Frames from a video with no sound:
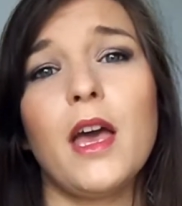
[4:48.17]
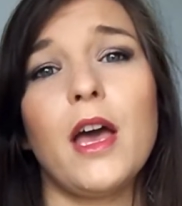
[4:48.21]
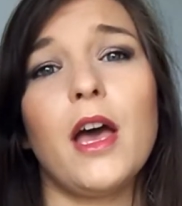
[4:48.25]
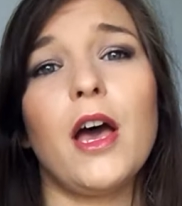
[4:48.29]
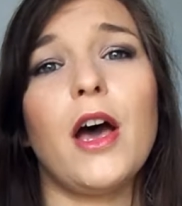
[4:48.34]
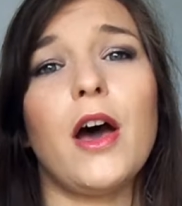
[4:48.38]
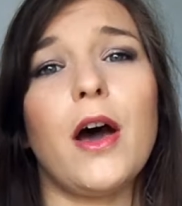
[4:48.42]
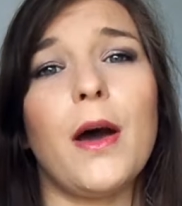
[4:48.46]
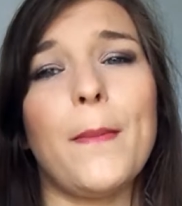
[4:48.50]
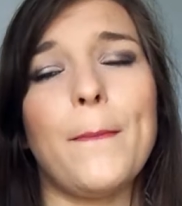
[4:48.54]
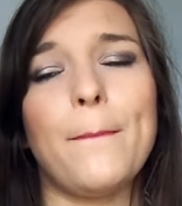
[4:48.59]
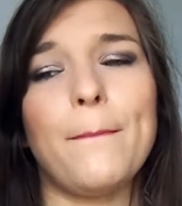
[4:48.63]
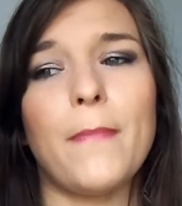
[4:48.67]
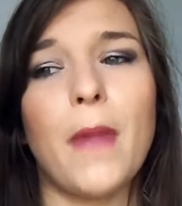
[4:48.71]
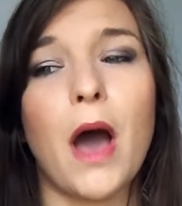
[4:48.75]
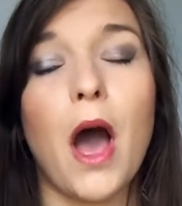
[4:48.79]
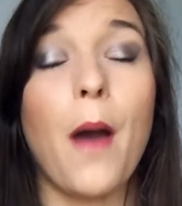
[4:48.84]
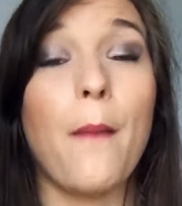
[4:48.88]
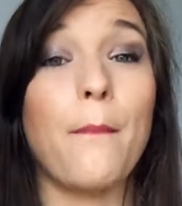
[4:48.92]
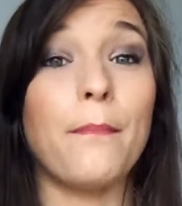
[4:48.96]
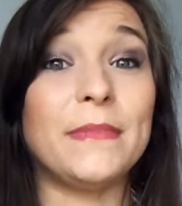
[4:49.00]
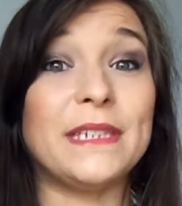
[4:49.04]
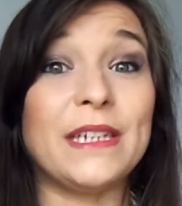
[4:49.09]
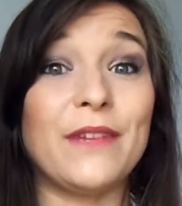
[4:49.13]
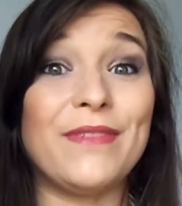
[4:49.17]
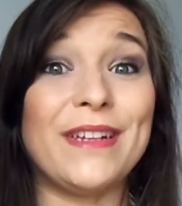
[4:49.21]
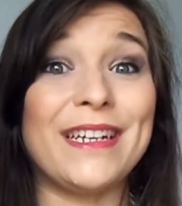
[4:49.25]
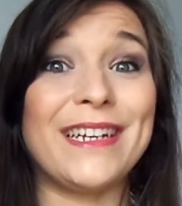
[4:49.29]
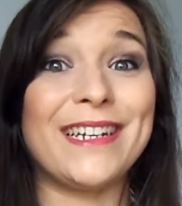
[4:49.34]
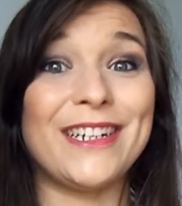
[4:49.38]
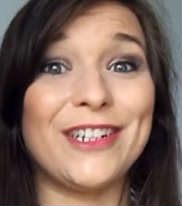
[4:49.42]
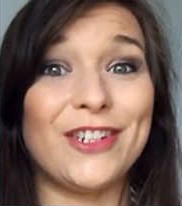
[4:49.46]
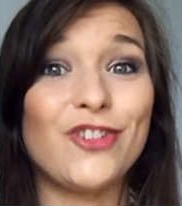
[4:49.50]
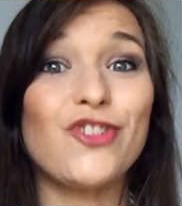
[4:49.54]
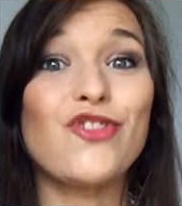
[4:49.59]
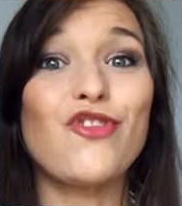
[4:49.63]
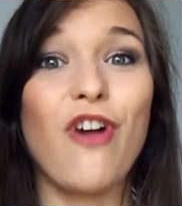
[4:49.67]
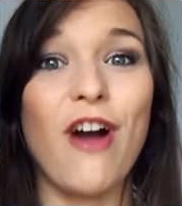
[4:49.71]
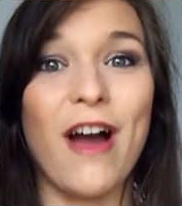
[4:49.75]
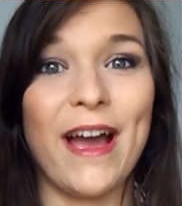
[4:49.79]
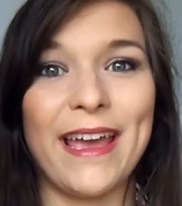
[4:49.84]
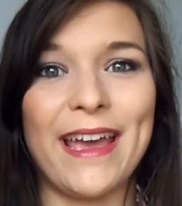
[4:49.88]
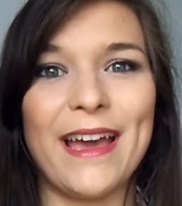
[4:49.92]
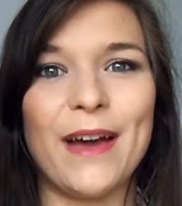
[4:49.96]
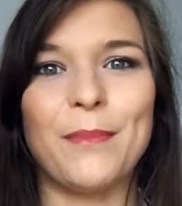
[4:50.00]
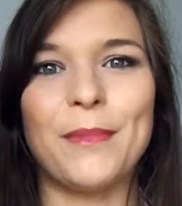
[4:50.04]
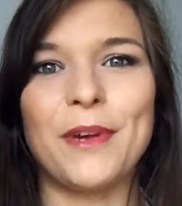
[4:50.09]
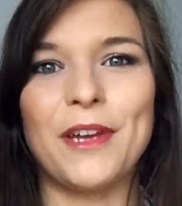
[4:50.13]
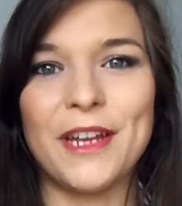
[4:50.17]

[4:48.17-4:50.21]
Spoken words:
I'm definitely going to try it.